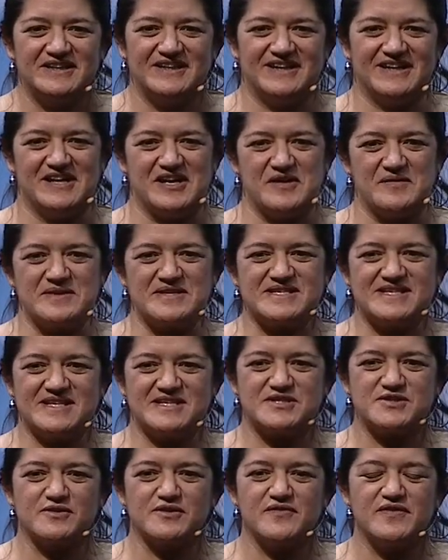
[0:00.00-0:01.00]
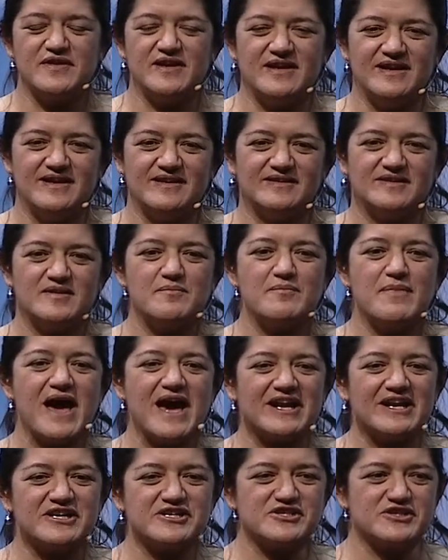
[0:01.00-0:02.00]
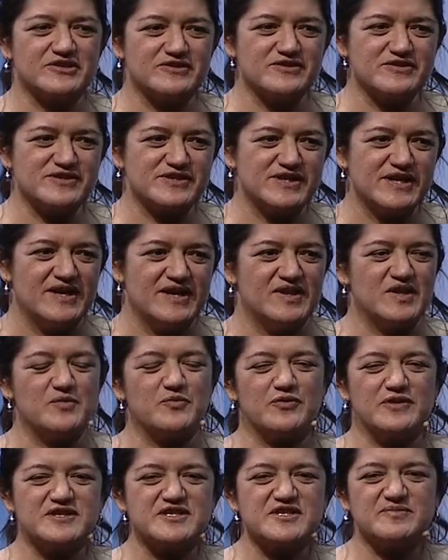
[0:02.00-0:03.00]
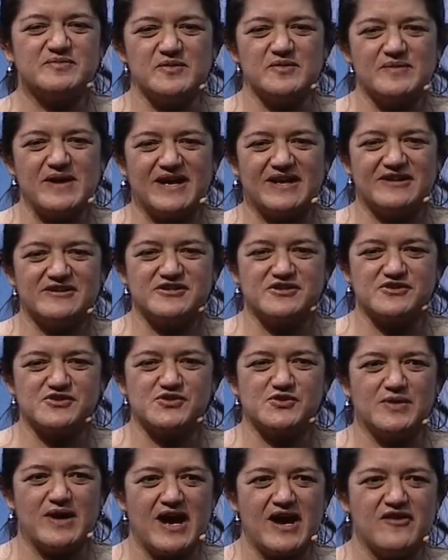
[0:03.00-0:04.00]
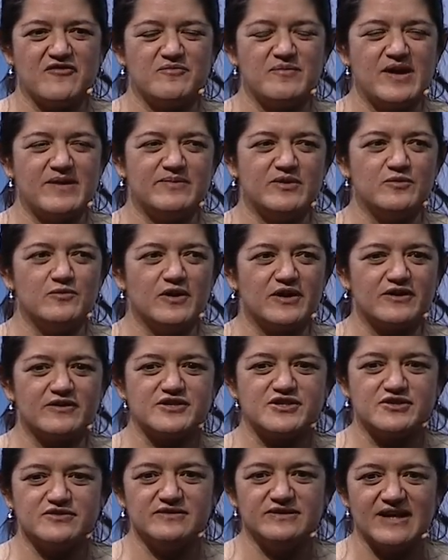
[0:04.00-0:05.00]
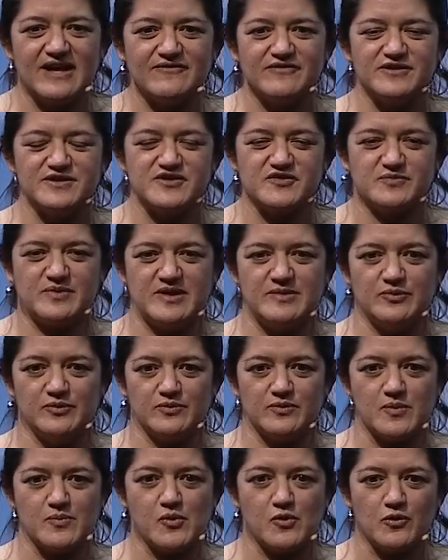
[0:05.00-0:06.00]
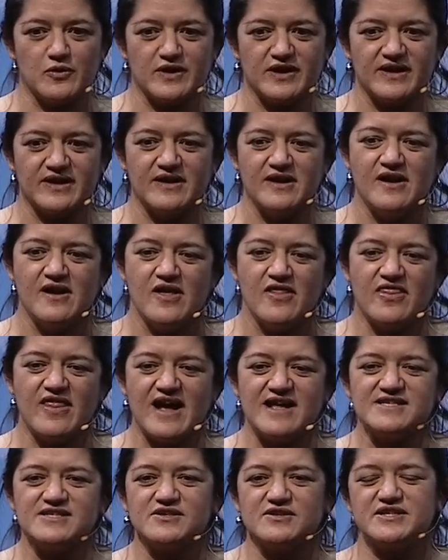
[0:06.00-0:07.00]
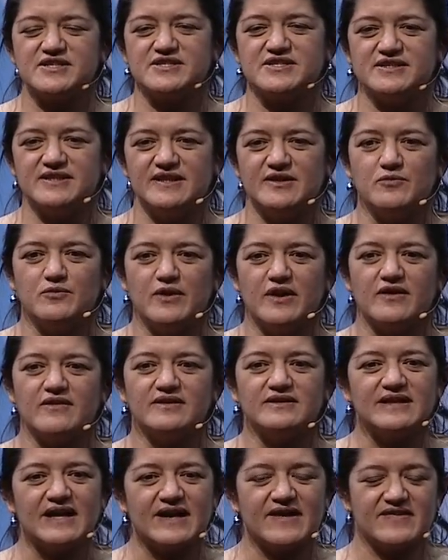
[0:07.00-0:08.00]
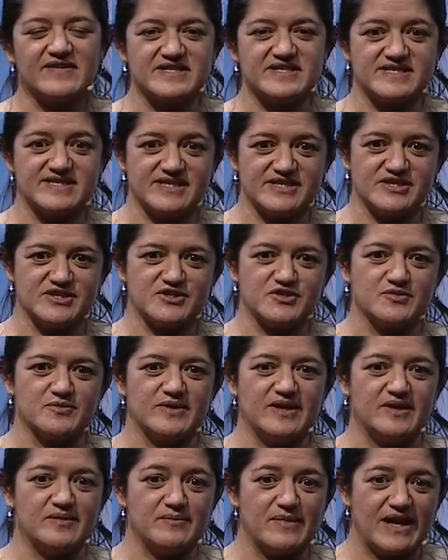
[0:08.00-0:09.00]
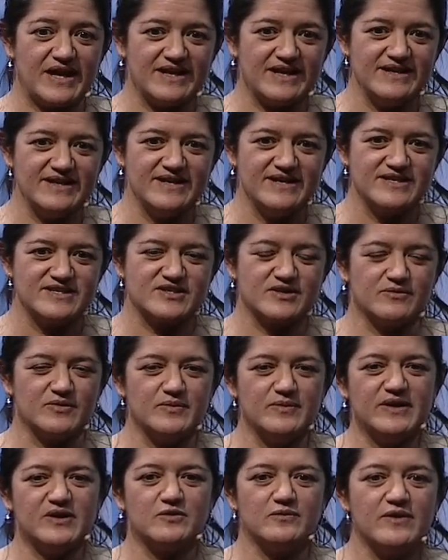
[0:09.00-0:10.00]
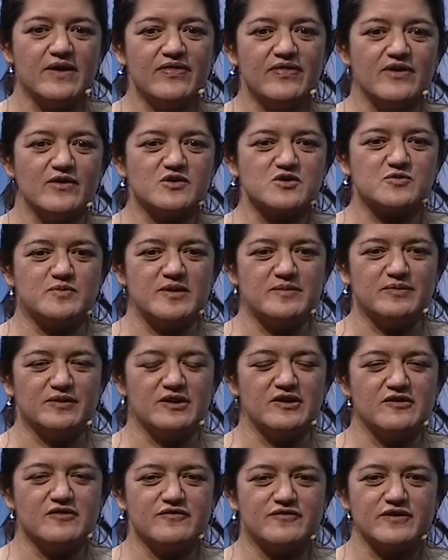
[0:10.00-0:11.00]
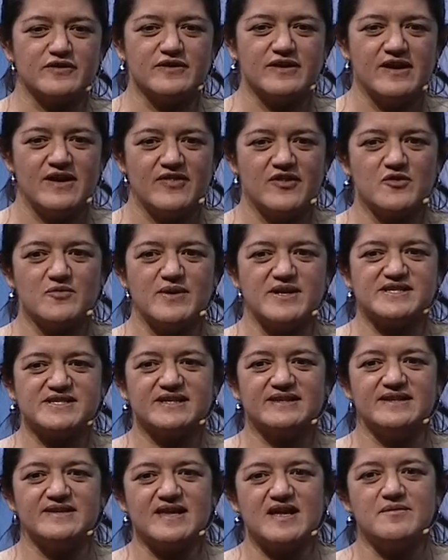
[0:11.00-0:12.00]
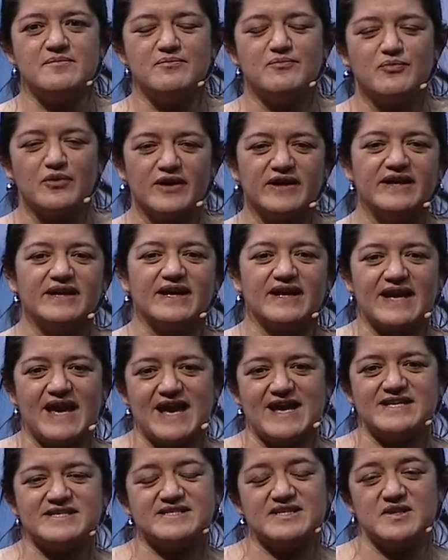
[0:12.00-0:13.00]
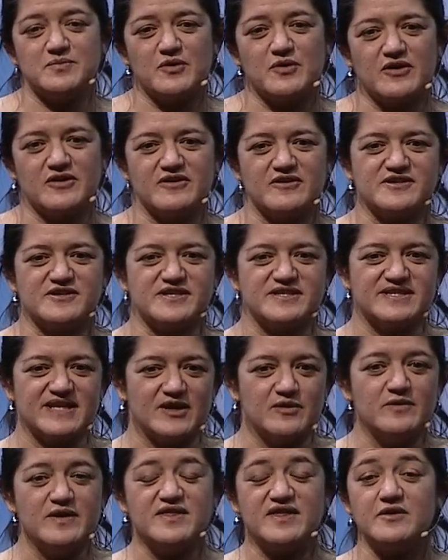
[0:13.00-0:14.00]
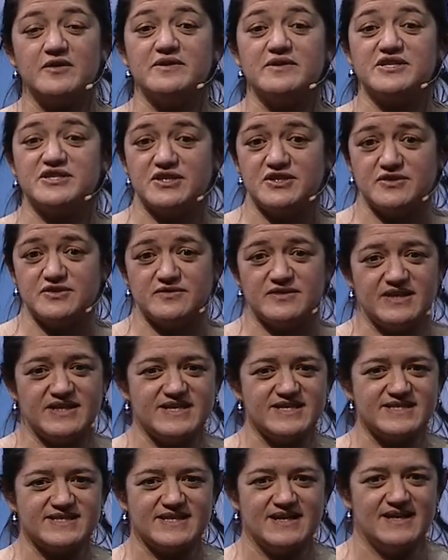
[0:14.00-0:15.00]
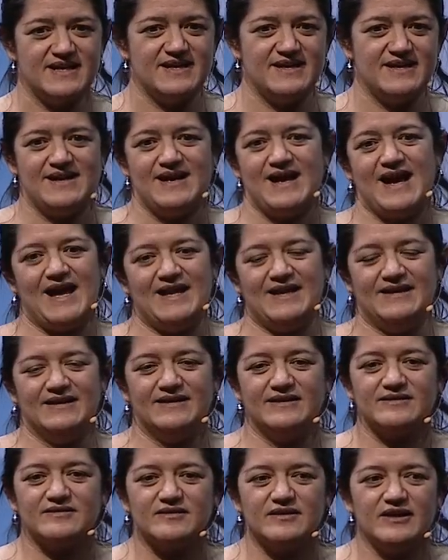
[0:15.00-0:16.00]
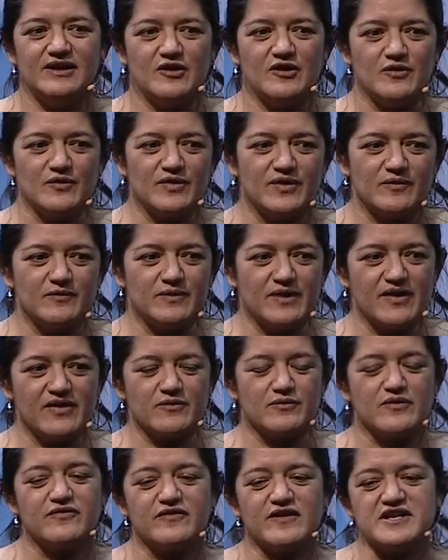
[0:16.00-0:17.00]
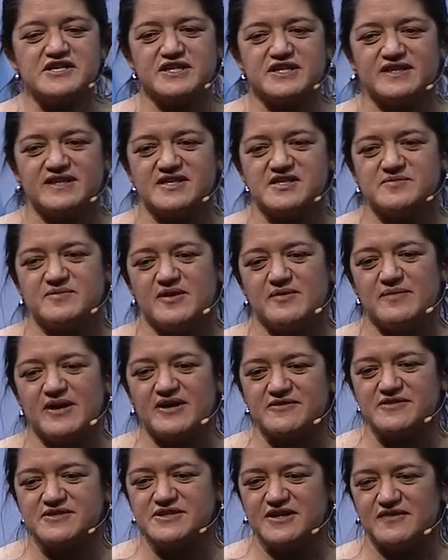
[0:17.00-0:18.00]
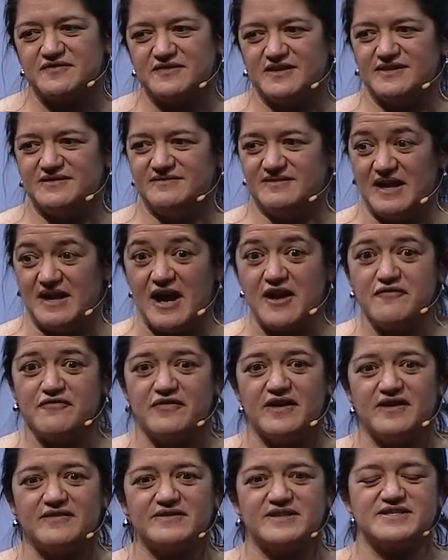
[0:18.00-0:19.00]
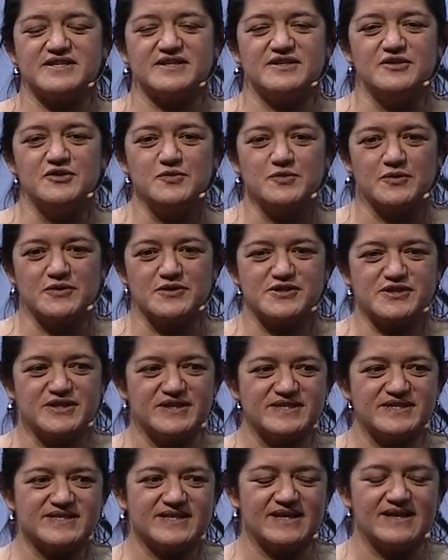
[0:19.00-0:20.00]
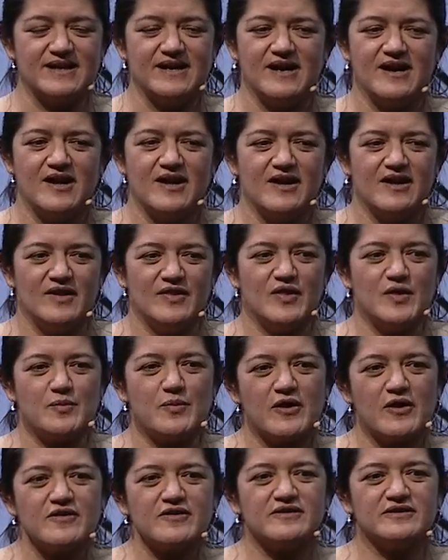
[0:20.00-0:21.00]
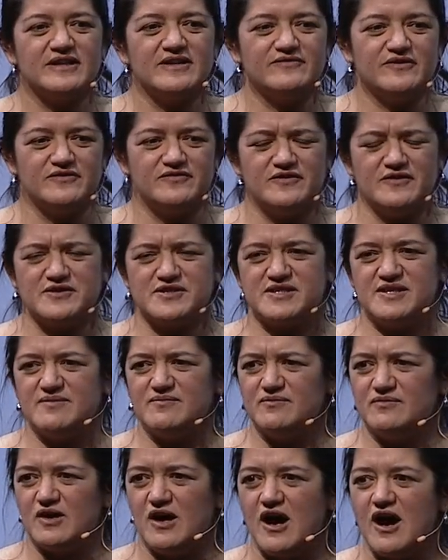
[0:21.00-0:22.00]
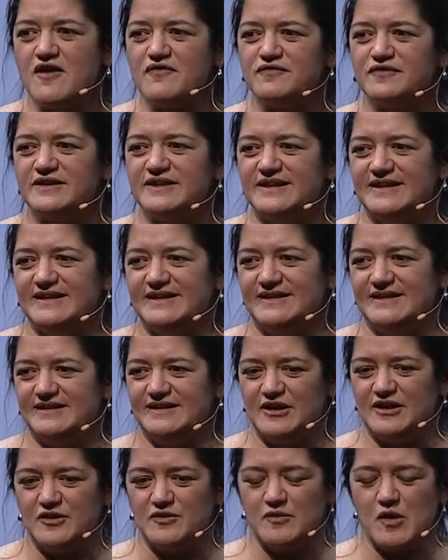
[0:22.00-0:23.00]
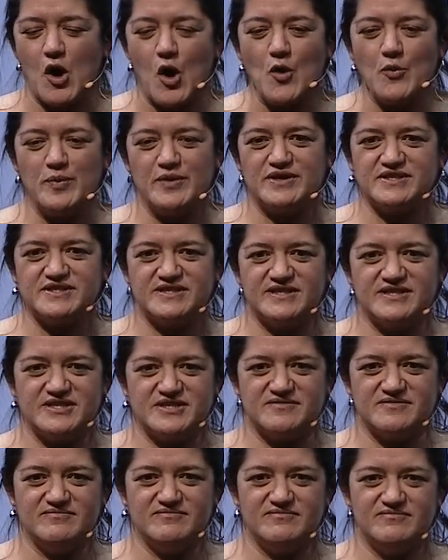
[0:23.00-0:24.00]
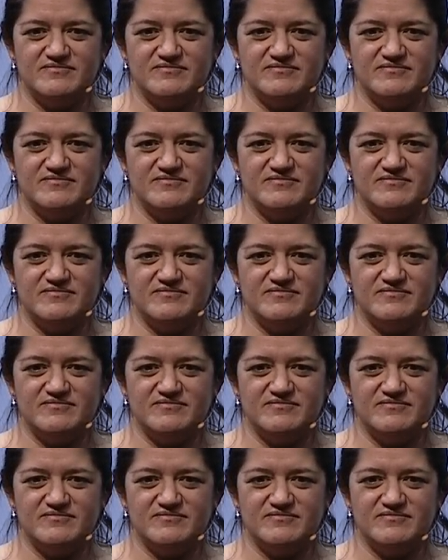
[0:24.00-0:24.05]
Uh, it's, it's sort of the, the managers, the principal managers who have maybe one or two levels of people reporting. That's actually where a lot of the decisions are being made. So when we can win those people over, they're basically then bringing a case to the partners and saying, we think we should do this. And you know, the, one of the refreshing things about Microsoft that, that I've found as a new person is that the partner level folks seem awfully you know, open to just